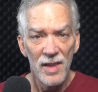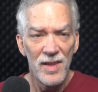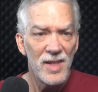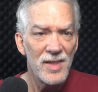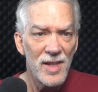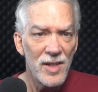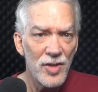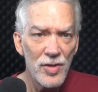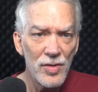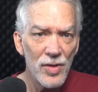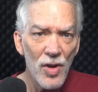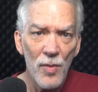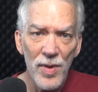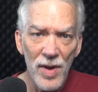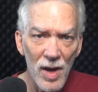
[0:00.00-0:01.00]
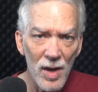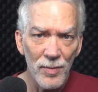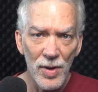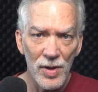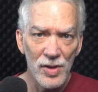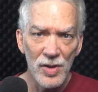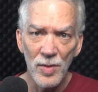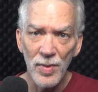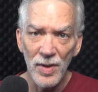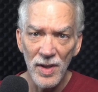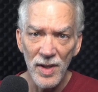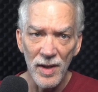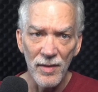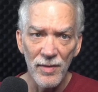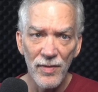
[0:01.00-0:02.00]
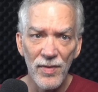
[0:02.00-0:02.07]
These issues go beyond personal belief.